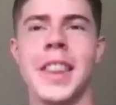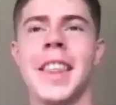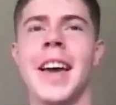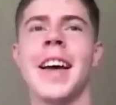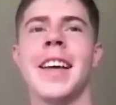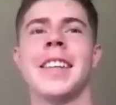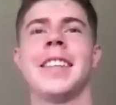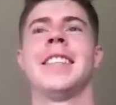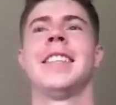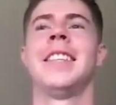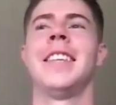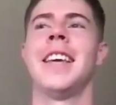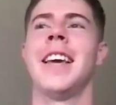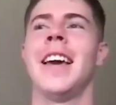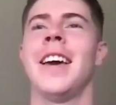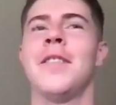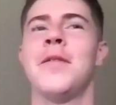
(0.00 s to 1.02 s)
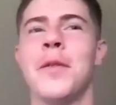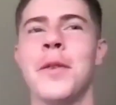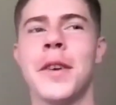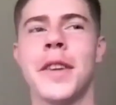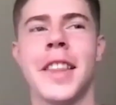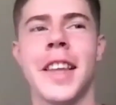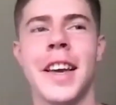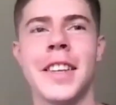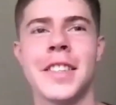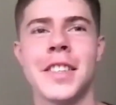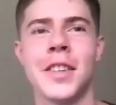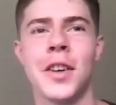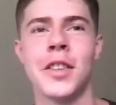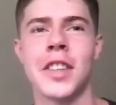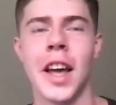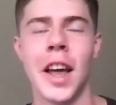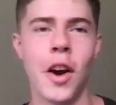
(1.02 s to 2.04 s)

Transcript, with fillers: thousand, yeah, forty thousand dollars.